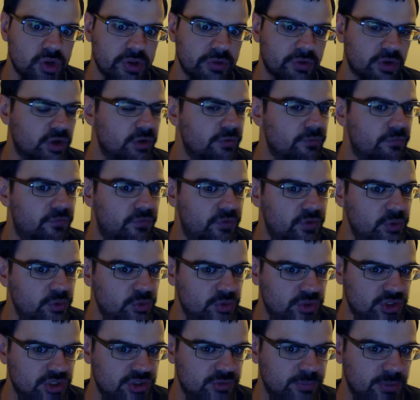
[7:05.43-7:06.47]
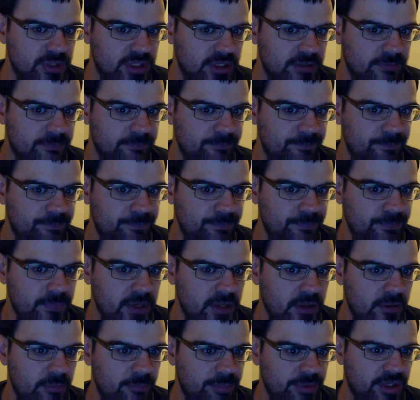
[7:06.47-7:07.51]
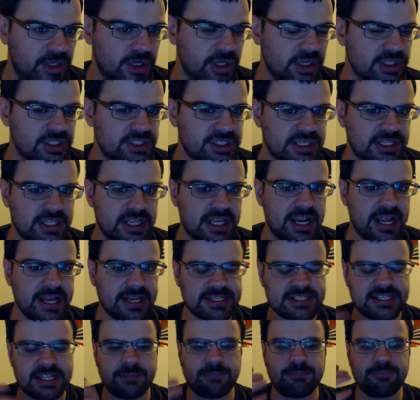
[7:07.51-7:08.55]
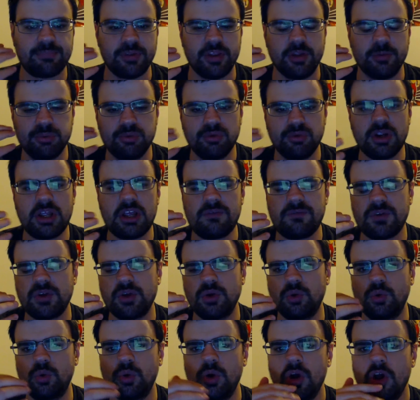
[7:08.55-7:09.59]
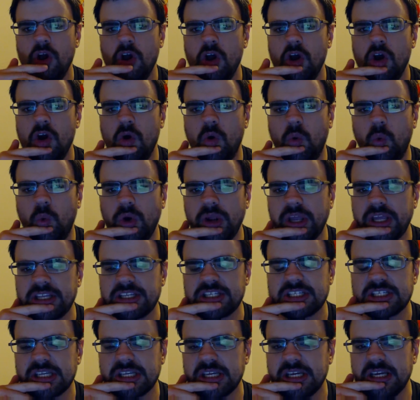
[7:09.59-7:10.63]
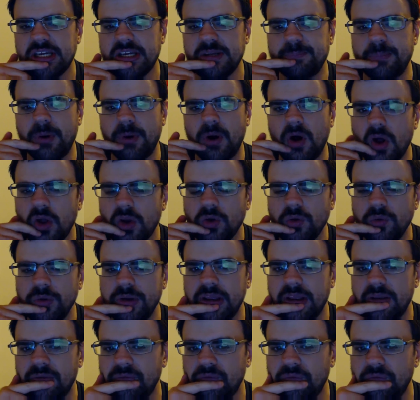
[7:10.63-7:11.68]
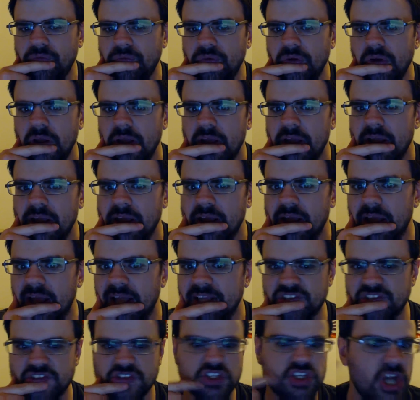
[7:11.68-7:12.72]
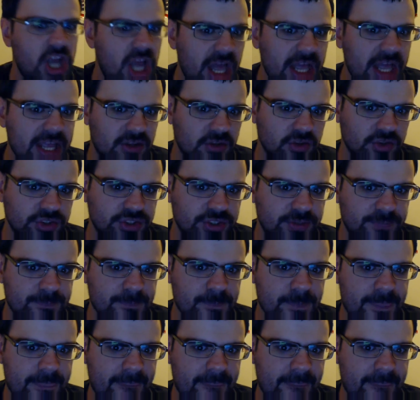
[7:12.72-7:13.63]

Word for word: It confuses me because in the next step in the preview, we see Polnareff as a child.